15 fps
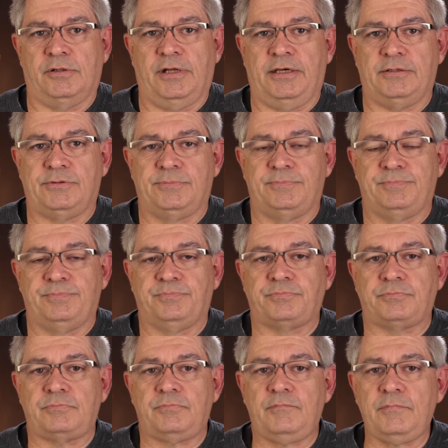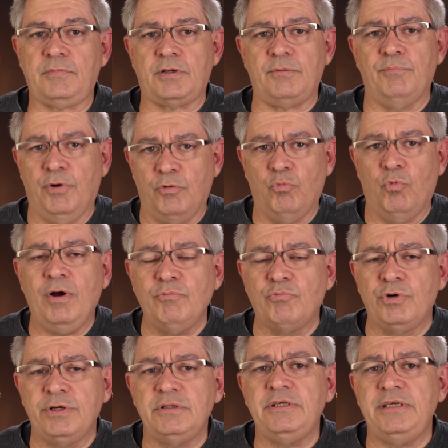glass. But what
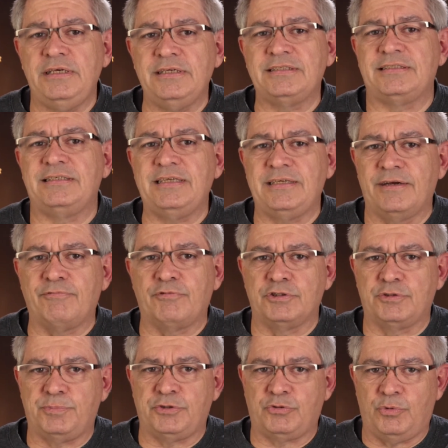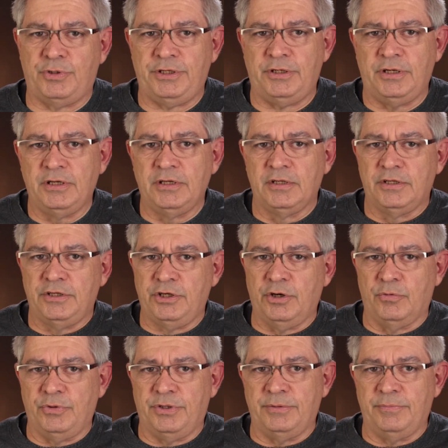really is the difference between,
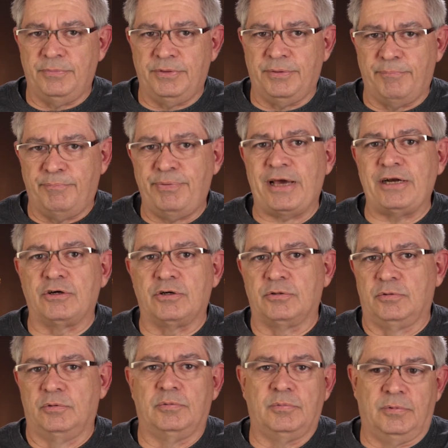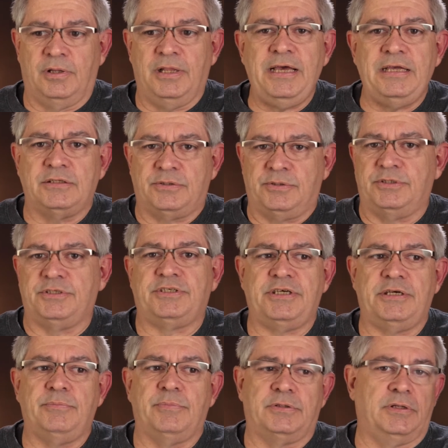the better lens, the
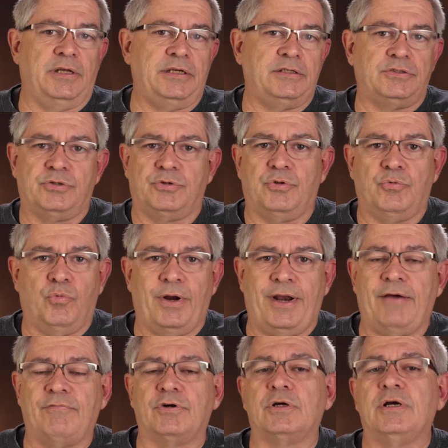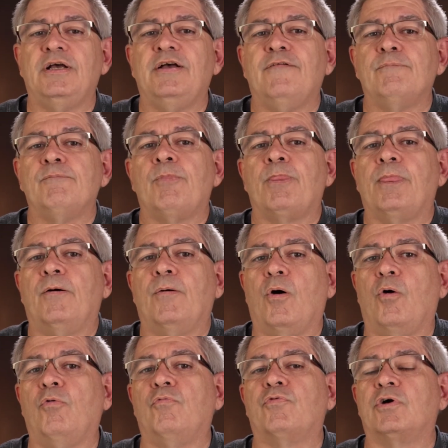Sigma lens or the whatever,
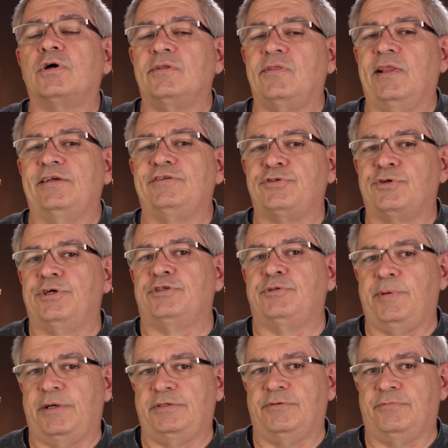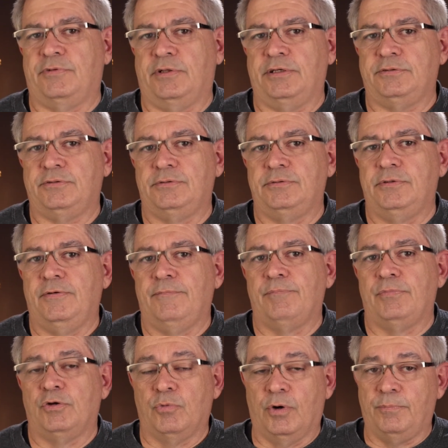over a lesser expensive lens?
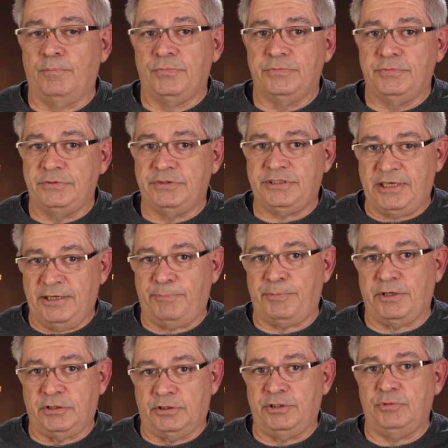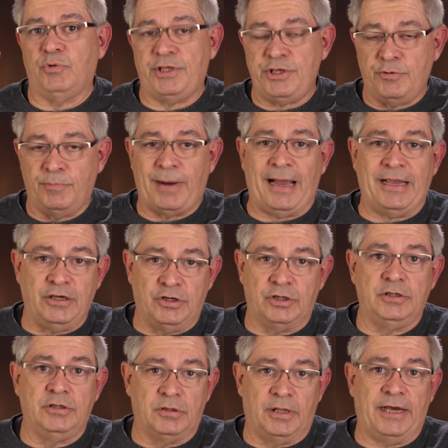Well, typically when you buy
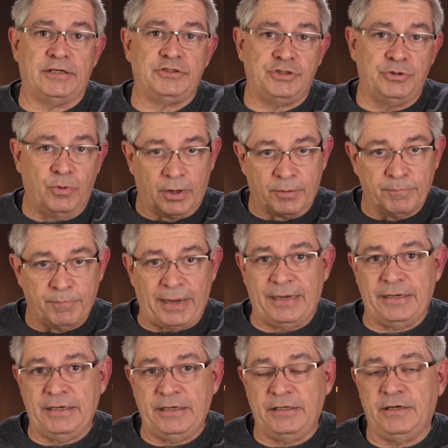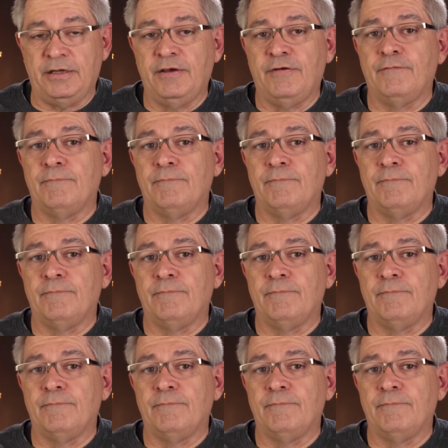good glass, you are buying,